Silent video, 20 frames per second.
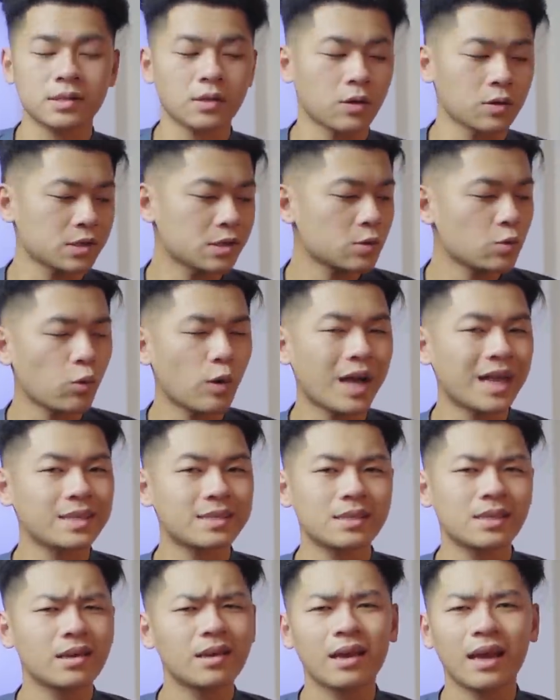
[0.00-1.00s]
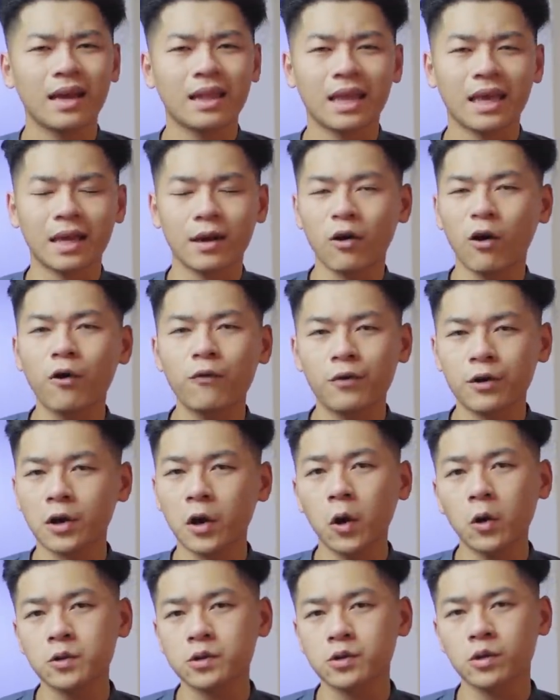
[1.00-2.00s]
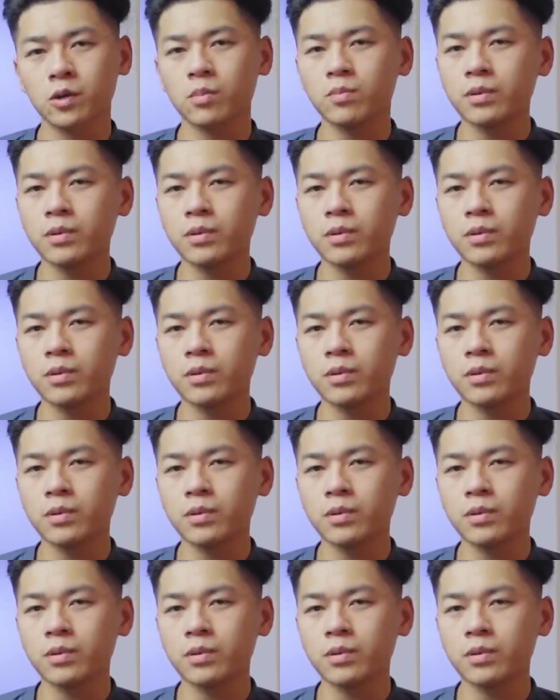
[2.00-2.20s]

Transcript: so sweats, and like an overcoat or a